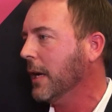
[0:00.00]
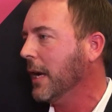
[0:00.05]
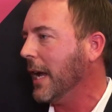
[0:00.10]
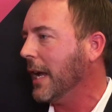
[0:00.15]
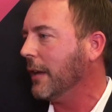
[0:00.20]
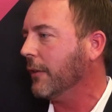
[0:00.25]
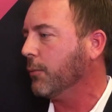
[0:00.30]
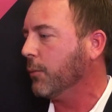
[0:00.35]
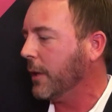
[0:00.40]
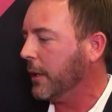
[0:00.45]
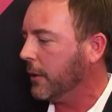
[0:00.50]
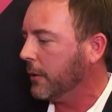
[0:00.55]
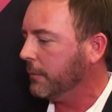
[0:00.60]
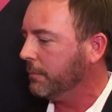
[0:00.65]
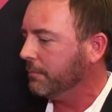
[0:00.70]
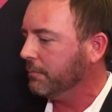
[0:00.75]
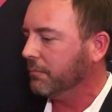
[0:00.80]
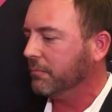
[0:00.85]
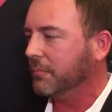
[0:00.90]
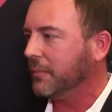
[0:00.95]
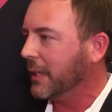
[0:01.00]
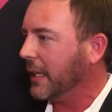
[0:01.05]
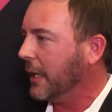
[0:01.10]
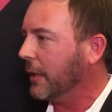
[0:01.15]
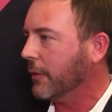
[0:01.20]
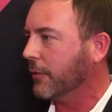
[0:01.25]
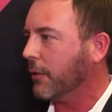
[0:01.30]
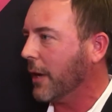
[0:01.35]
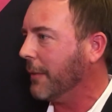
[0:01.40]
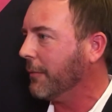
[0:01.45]
And as well,
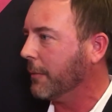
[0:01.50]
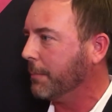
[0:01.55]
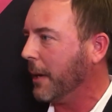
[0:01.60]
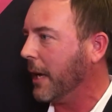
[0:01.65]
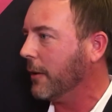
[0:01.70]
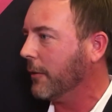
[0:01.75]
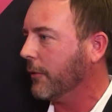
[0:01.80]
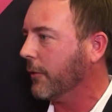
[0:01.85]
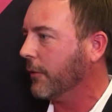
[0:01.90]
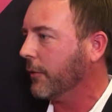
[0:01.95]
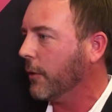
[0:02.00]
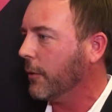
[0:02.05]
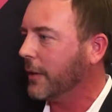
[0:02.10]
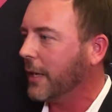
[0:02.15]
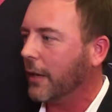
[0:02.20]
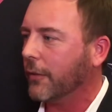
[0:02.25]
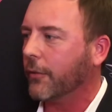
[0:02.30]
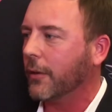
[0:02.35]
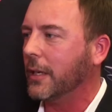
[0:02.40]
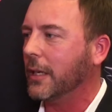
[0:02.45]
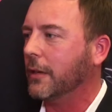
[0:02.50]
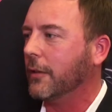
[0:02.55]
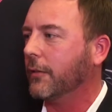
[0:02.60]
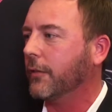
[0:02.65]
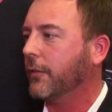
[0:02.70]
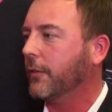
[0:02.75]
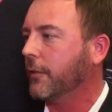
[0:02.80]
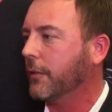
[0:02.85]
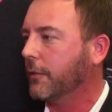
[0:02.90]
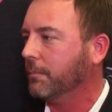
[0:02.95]
now the traffic patterns have slowed down, so I need to
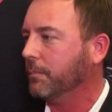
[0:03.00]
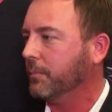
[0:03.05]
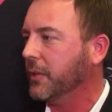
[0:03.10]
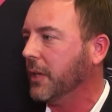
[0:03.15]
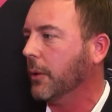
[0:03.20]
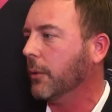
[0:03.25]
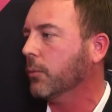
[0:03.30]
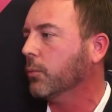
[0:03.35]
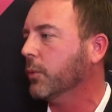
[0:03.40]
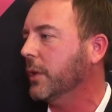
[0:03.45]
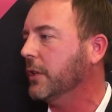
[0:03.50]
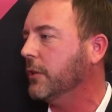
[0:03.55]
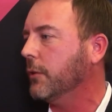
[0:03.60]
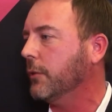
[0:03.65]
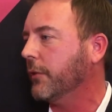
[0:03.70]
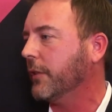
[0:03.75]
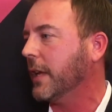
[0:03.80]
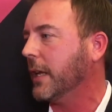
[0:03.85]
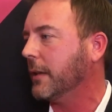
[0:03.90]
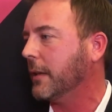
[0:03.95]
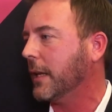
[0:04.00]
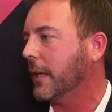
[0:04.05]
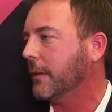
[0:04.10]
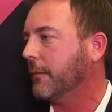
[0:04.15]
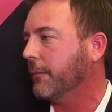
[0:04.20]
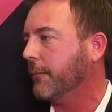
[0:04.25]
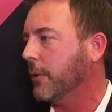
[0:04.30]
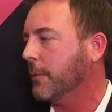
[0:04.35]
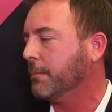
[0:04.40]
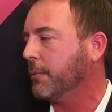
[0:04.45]
you know, reduce that,
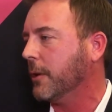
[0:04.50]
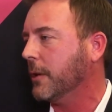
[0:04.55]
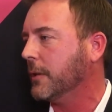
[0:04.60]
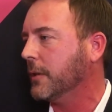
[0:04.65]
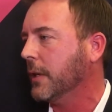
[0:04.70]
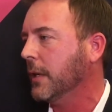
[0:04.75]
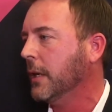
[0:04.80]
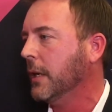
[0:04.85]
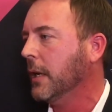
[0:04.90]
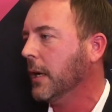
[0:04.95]
that footprint.